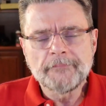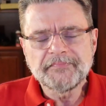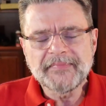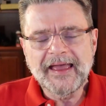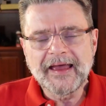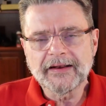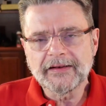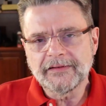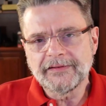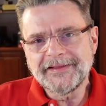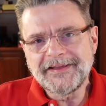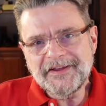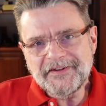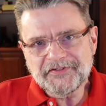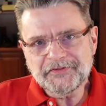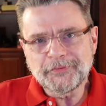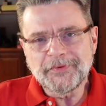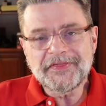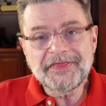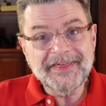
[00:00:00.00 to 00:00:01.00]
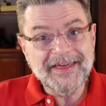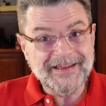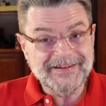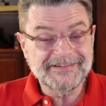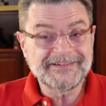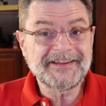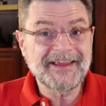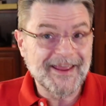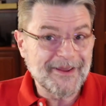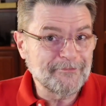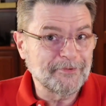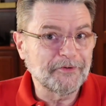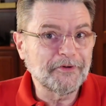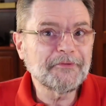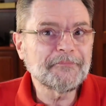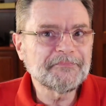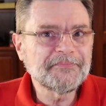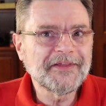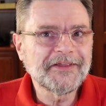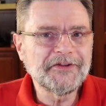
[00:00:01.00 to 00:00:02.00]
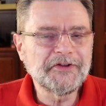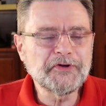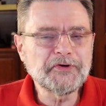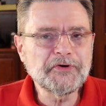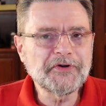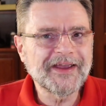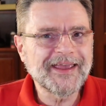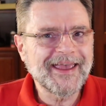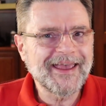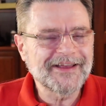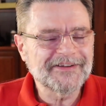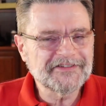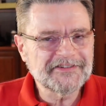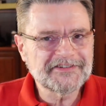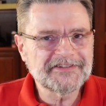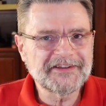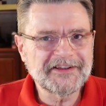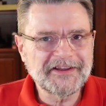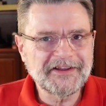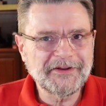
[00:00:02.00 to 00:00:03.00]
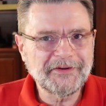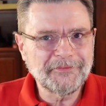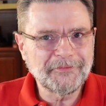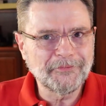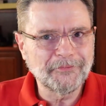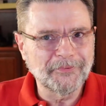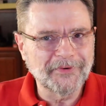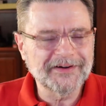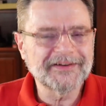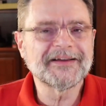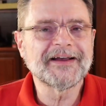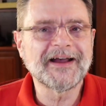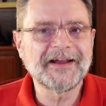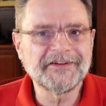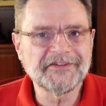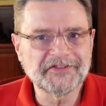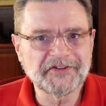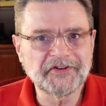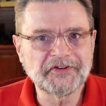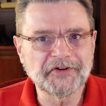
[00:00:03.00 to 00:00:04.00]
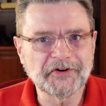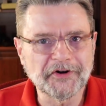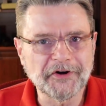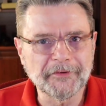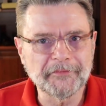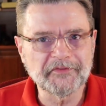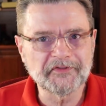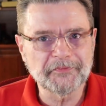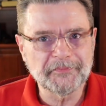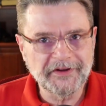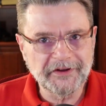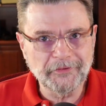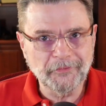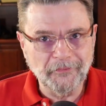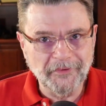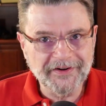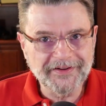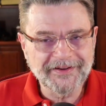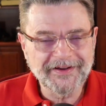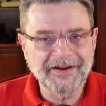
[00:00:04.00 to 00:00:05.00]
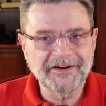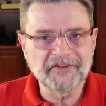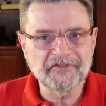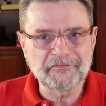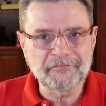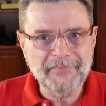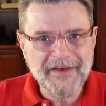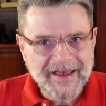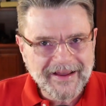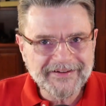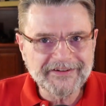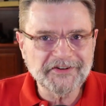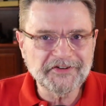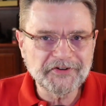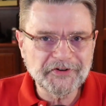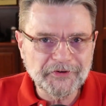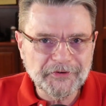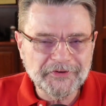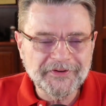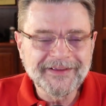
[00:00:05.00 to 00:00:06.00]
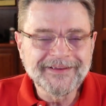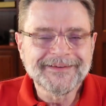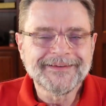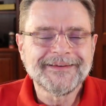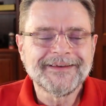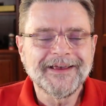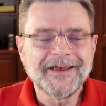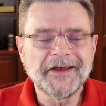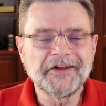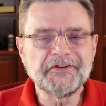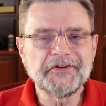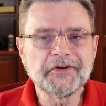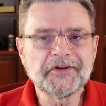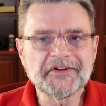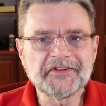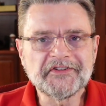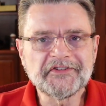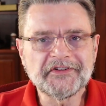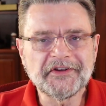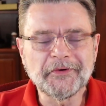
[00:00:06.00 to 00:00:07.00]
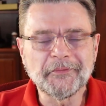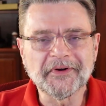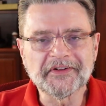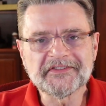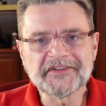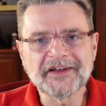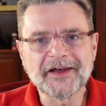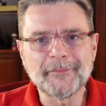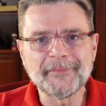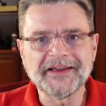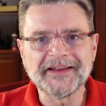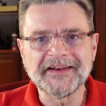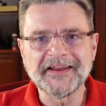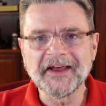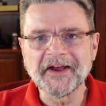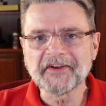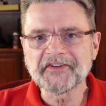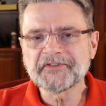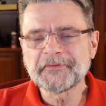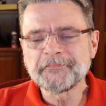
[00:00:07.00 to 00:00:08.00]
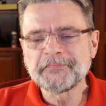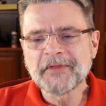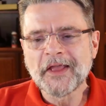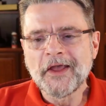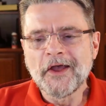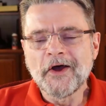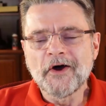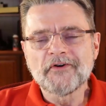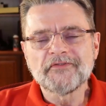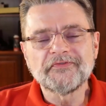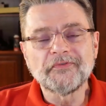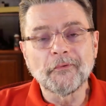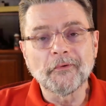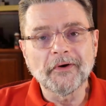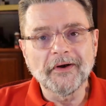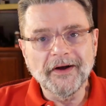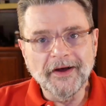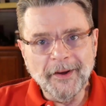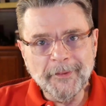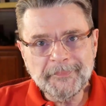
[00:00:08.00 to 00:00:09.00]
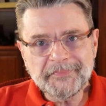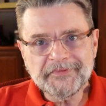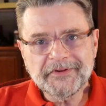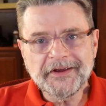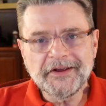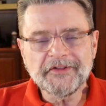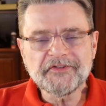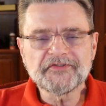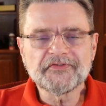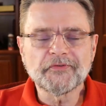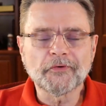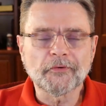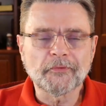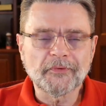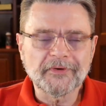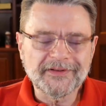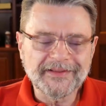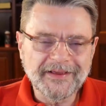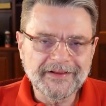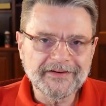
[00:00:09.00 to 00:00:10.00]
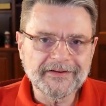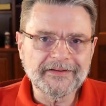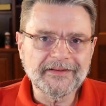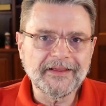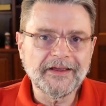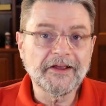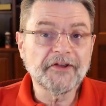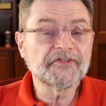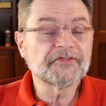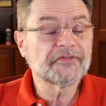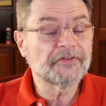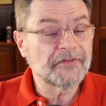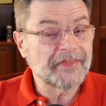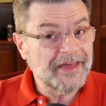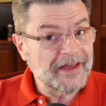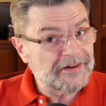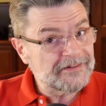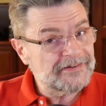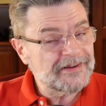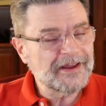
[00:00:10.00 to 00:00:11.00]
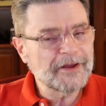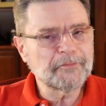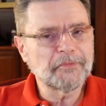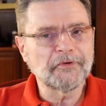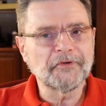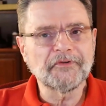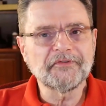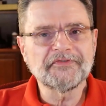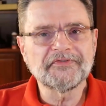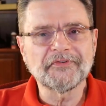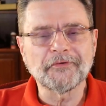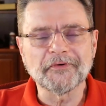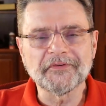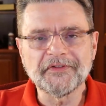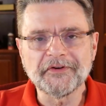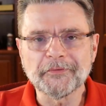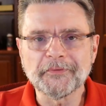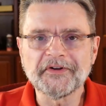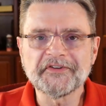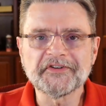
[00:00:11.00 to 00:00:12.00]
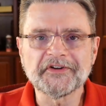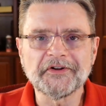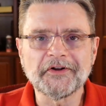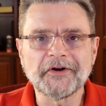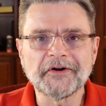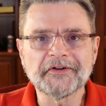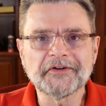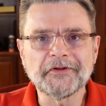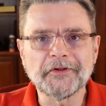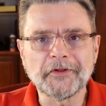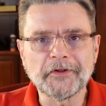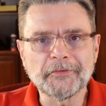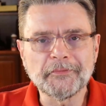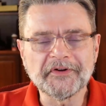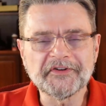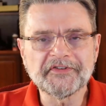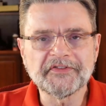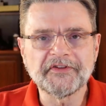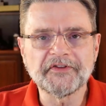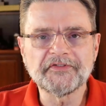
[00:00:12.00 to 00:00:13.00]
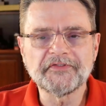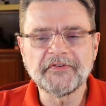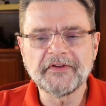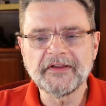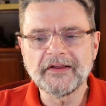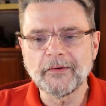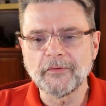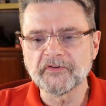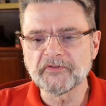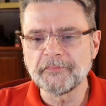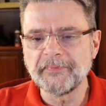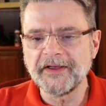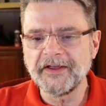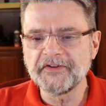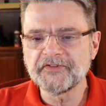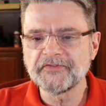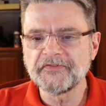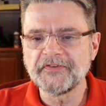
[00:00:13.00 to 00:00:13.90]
At least with that table, you can see what kinds of terms meet what kind of magnitude, and you can see what's coming next. For updates, for related links for that table, for the original article on which this video is based,